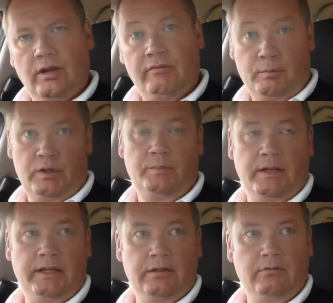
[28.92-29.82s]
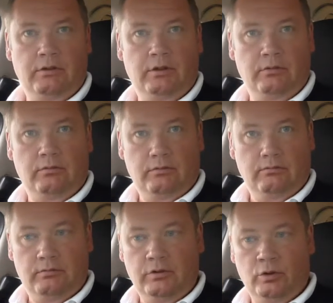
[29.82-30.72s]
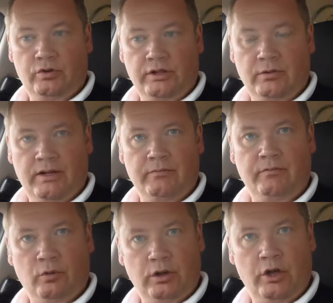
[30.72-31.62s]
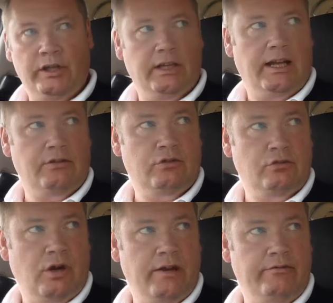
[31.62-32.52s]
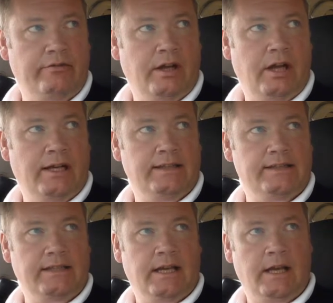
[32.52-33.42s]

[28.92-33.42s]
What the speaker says: Everybody's been in your situation for learning how to drive, and